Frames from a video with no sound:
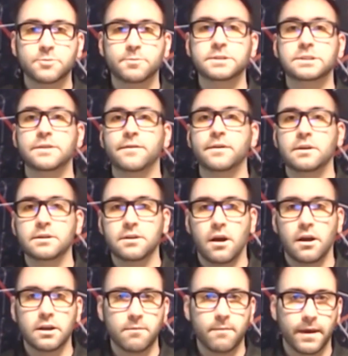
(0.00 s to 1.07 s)
specifically
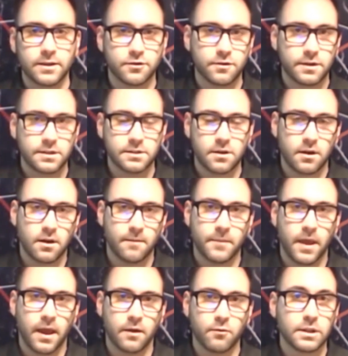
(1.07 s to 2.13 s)

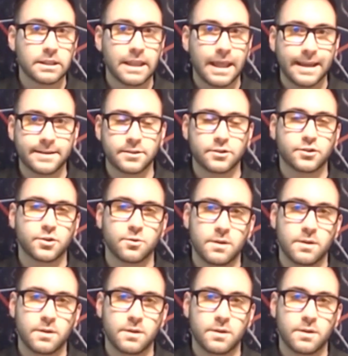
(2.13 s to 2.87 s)
documentaries that relate